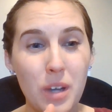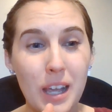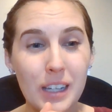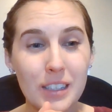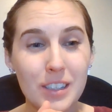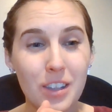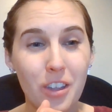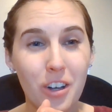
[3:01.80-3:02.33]

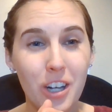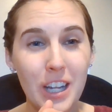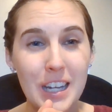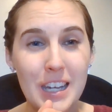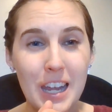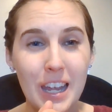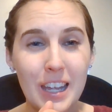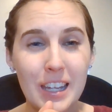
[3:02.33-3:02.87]
has 30
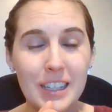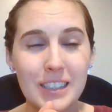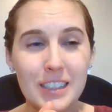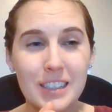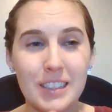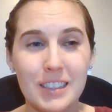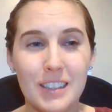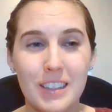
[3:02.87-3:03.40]

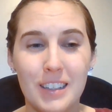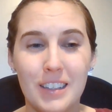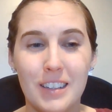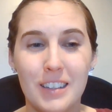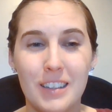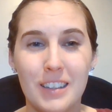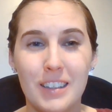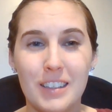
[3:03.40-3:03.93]
days,
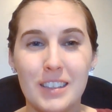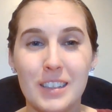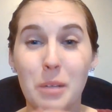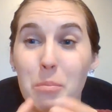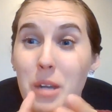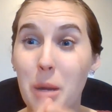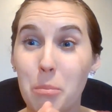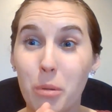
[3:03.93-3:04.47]

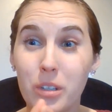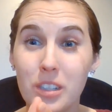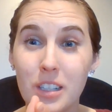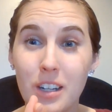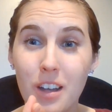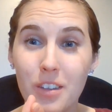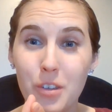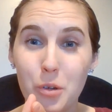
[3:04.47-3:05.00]
September is
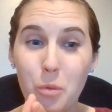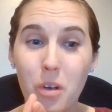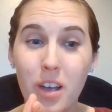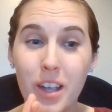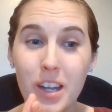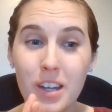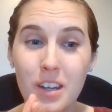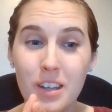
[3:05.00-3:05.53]
another one.